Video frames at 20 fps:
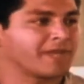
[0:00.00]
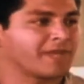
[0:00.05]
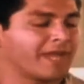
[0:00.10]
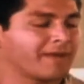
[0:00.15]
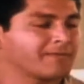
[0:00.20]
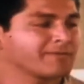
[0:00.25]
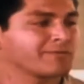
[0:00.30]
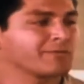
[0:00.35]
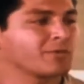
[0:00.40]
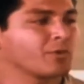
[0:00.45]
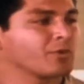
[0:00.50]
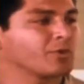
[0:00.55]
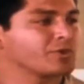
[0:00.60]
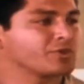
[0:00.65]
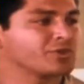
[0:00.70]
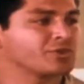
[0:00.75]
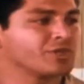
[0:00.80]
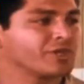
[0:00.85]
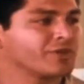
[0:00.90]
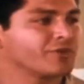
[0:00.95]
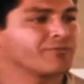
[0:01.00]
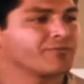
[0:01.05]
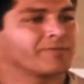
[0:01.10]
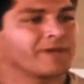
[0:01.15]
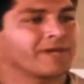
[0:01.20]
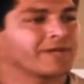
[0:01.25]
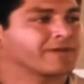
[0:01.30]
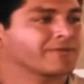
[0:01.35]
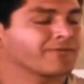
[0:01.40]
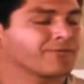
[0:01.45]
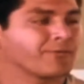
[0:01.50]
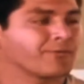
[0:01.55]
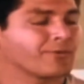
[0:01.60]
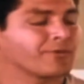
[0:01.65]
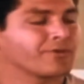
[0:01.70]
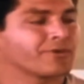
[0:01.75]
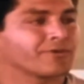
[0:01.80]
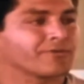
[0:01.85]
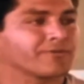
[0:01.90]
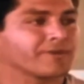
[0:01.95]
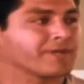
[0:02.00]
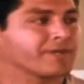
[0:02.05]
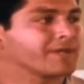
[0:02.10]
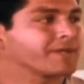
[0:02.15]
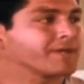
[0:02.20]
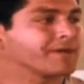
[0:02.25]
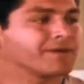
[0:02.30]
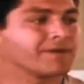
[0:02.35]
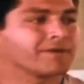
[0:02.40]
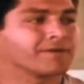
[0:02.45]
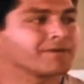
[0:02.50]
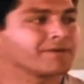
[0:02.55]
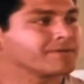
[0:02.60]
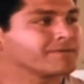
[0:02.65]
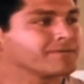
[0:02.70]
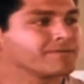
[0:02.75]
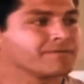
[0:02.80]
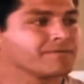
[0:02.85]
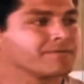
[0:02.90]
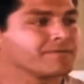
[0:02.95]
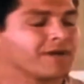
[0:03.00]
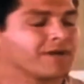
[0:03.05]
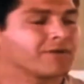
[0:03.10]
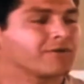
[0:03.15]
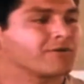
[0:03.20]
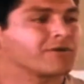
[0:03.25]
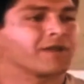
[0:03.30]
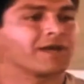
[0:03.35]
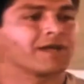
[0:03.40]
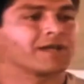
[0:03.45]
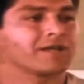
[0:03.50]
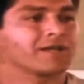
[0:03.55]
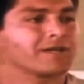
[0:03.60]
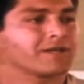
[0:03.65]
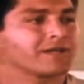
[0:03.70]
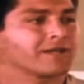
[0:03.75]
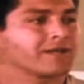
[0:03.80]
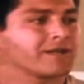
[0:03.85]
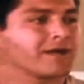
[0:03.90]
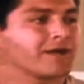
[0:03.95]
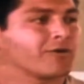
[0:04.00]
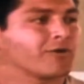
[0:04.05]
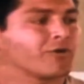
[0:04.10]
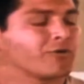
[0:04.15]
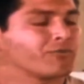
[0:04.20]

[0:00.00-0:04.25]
time going to jail back and forth, man. Uh, I don't like it, and I